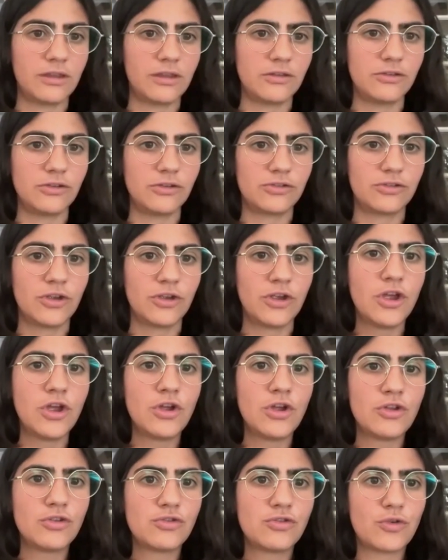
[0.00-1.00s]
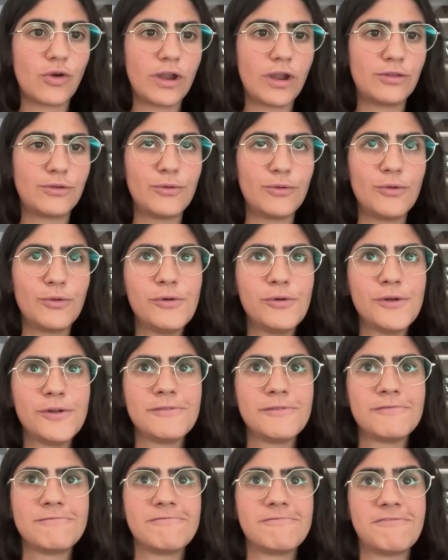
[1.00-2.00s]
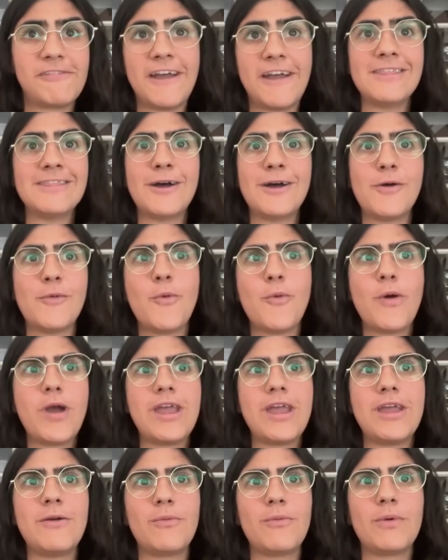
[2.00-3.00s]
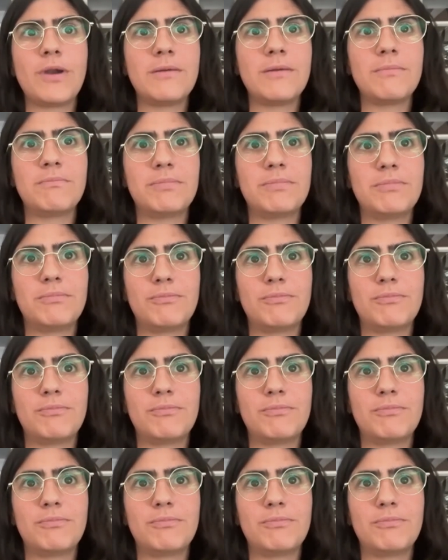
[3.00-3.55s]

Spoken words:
And just try to find a way where